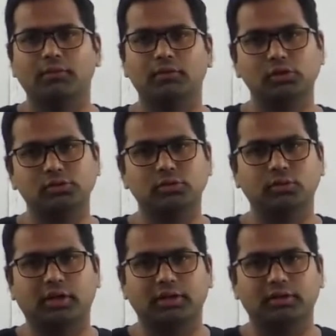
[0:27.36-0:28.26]
We will also
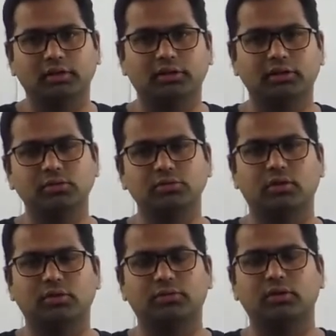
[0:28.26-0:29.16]
look at the use
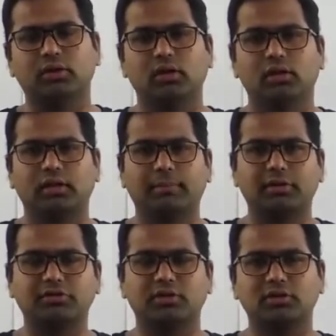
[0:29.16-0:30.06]
of
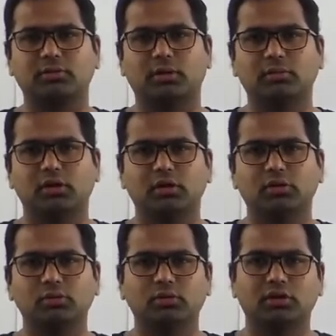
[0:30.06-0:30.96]
Laplace transform
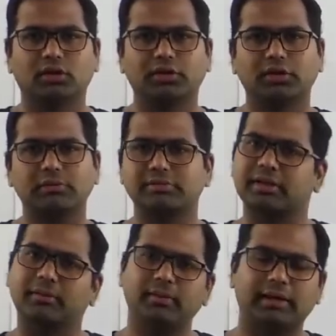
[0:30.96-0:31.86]
to continuous
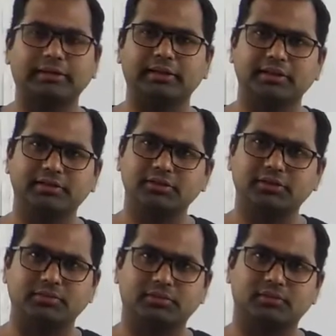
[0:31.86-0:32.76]
time LTI
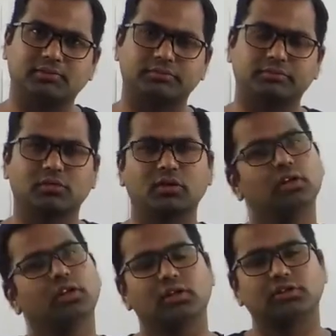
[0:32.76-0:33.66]
systems,
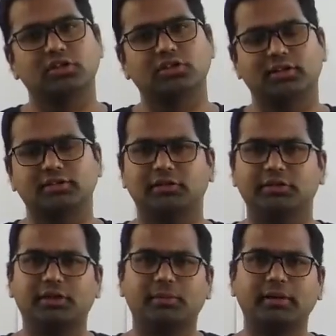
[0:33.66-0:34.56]
such as
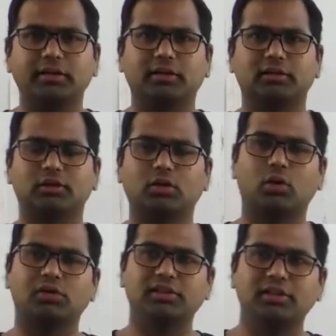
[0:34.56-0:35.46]
determining the
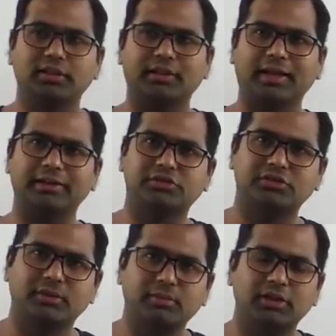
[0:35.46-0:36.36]
causality and
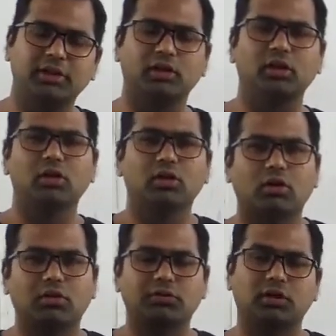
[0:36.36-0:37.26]
stability
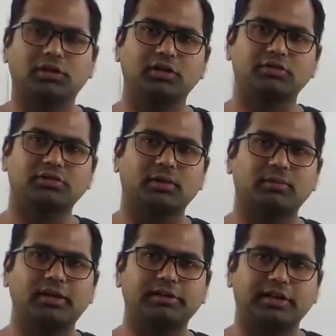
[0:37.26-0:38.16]
of continuous
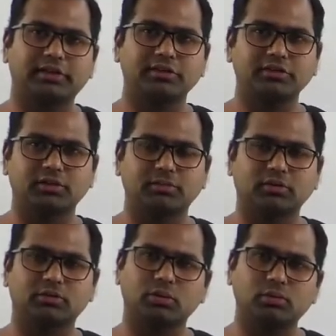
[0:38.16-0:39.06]
time LTI system
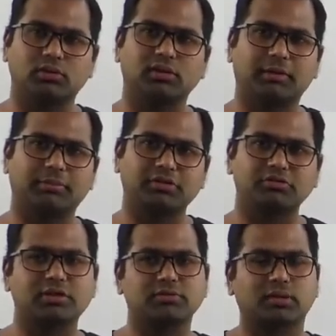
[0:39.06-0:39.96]
through
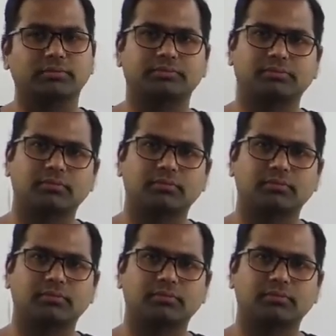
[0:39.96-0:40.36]
Laplace transform.